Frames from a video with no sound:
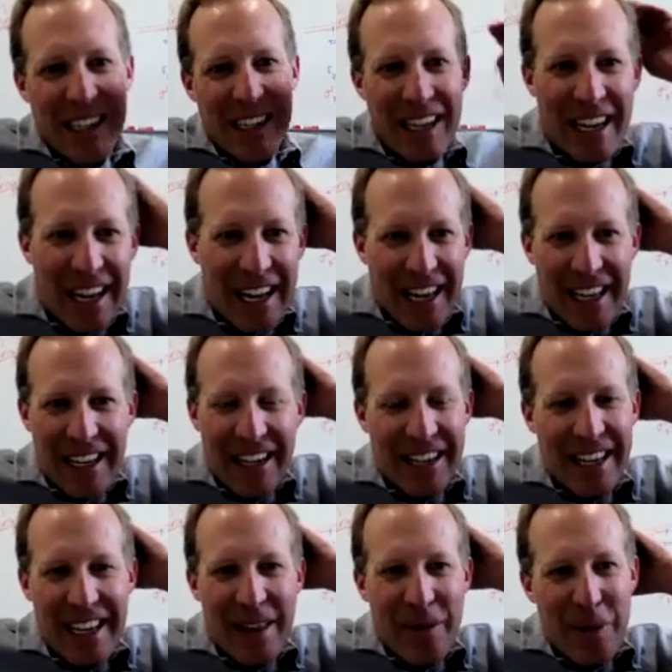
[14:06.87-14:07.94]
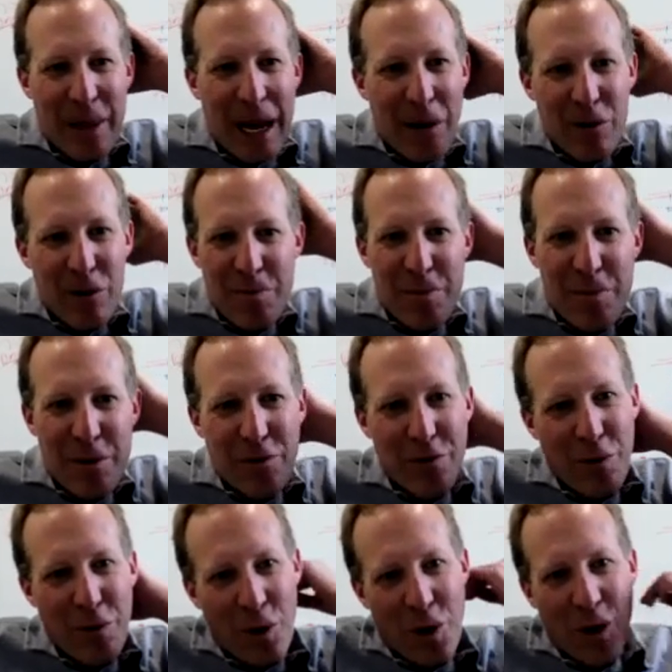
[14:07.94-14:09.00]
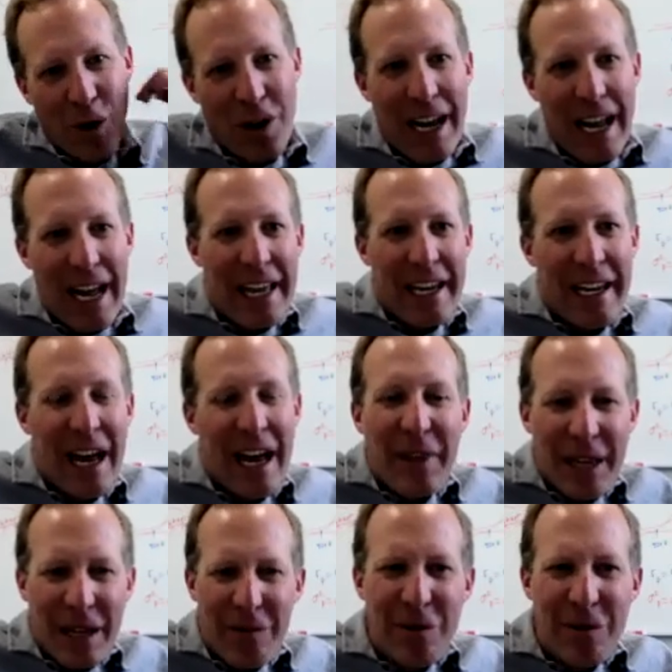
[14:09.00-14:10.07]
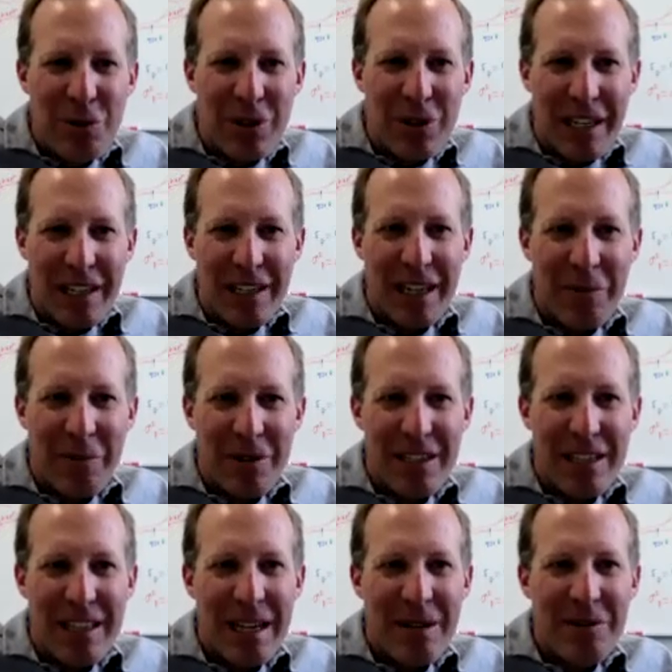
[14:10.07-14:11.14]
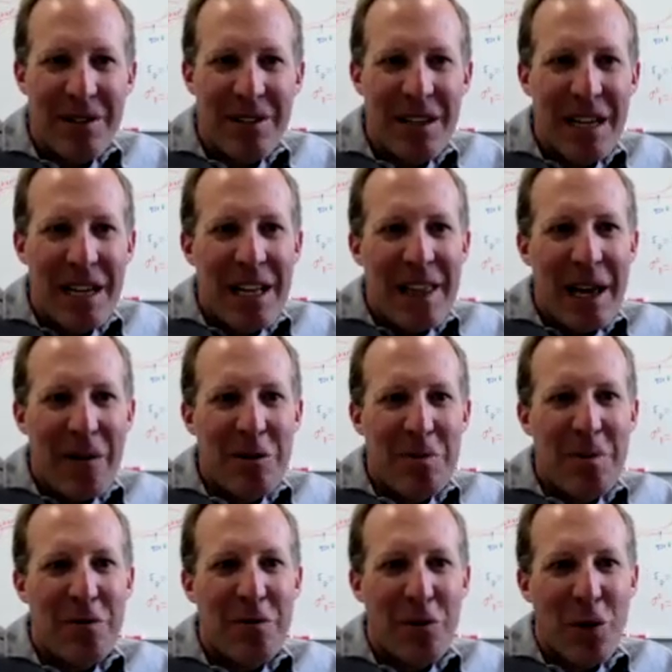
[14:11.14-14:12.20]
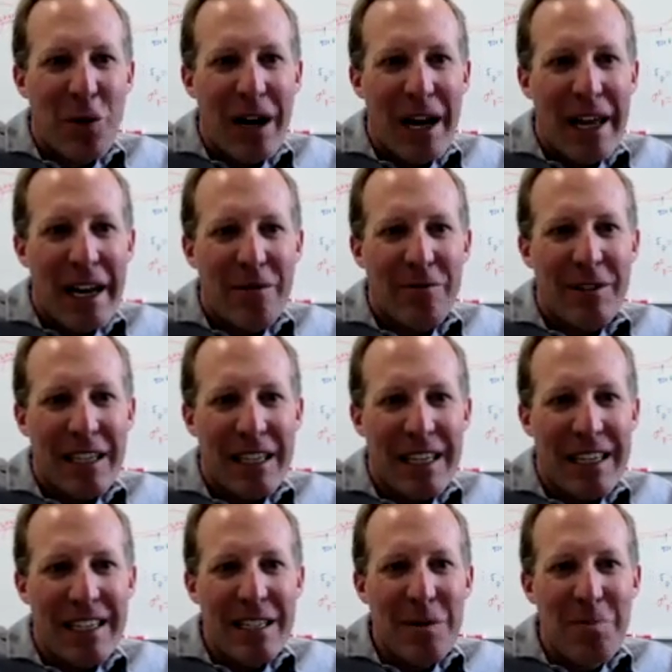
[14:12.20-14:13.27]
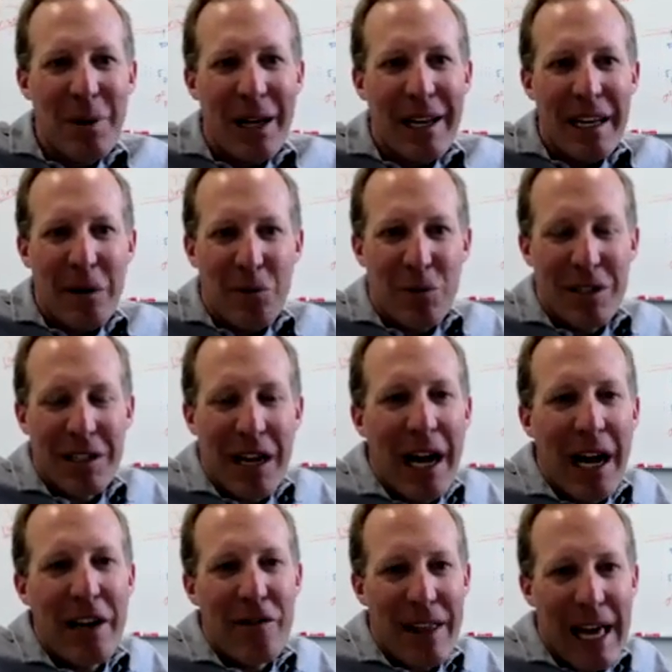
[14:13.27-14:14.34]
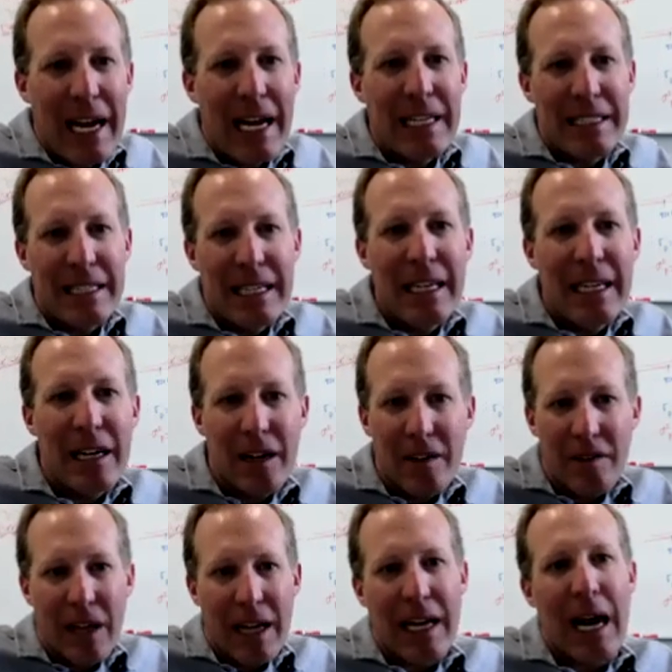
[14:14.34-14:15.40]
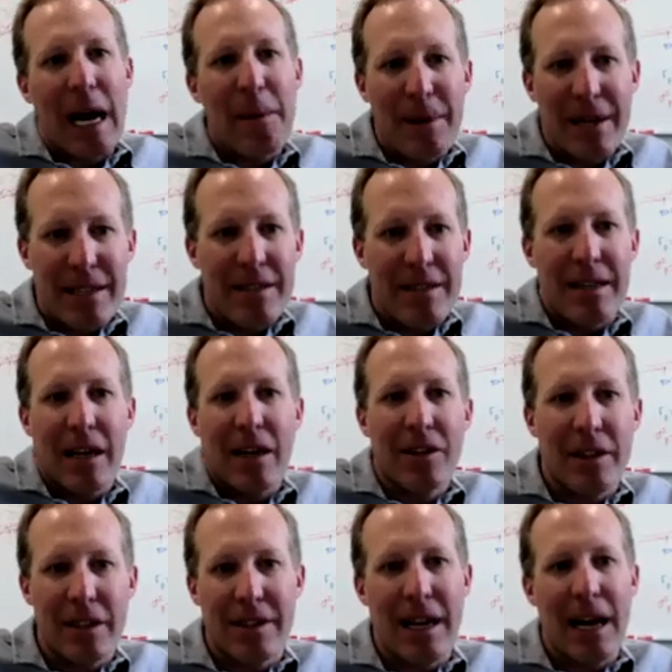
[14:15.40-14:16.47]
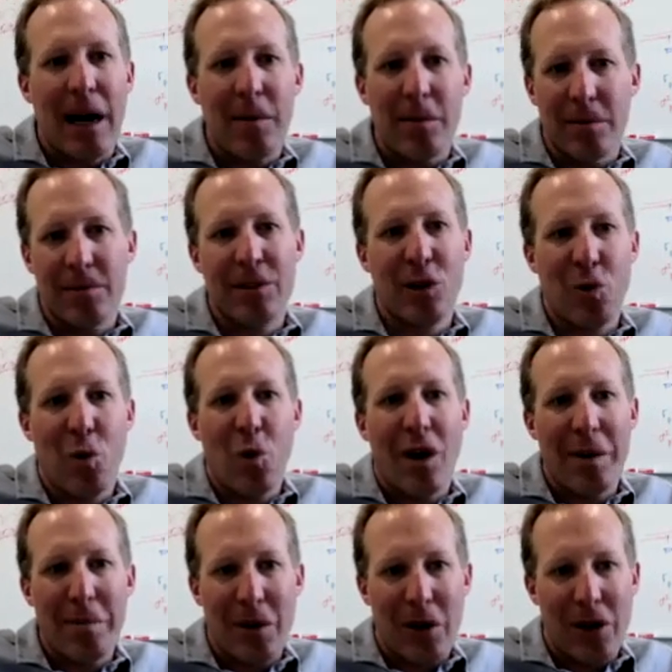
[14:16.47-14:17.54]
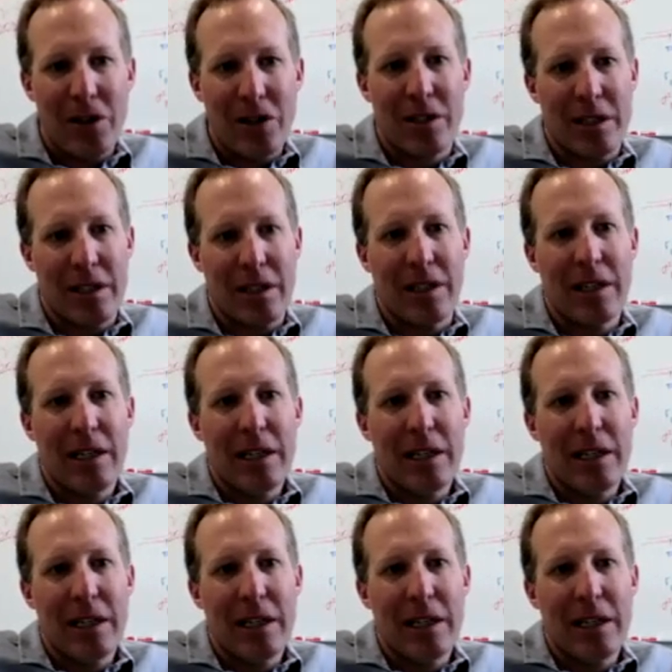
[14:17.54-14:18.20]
Yeah. And that was before, and I think it was Wu-Tang Clan, wasn't it? That was before NFTs, but it was kind of that idea of like, I'm going to sell this album to one person.